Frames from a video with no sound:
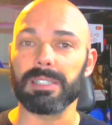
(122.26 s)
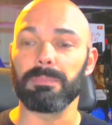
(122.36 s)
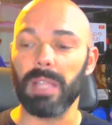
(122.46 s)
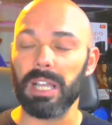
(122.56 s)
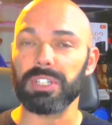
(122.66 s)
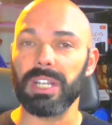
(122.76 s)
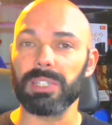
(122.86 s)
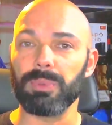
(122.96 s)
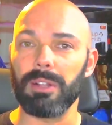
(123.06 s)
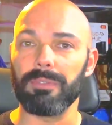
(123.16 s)

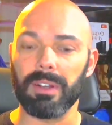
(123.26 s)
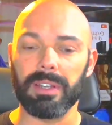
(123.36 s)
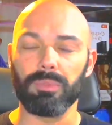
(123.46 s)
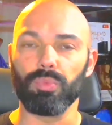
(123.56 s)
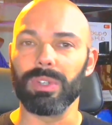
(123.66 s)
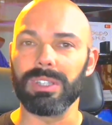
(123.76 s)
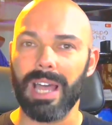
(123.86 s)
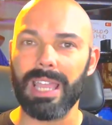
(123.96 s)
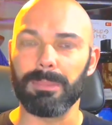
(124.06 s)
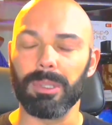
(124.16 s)
blockchains, while very
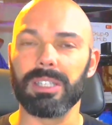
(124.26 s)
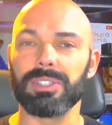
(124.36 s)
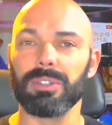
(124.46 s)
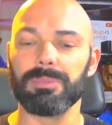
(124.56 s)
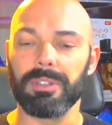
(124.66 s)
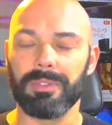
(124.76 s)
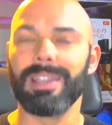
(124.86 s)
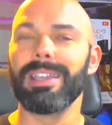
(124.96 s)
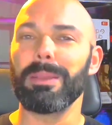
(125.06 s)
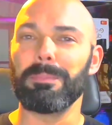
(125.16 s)
reliable in terms of
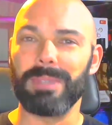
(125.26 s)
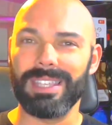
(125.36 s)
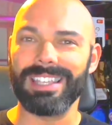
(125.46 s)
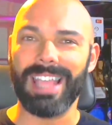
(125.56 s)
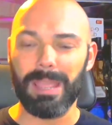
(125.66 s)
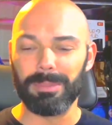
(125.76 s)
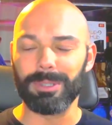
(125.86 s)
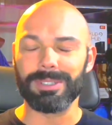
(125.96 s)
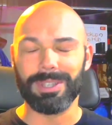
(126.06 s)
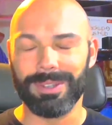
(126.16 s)
being
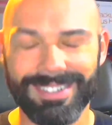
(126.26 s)
able to,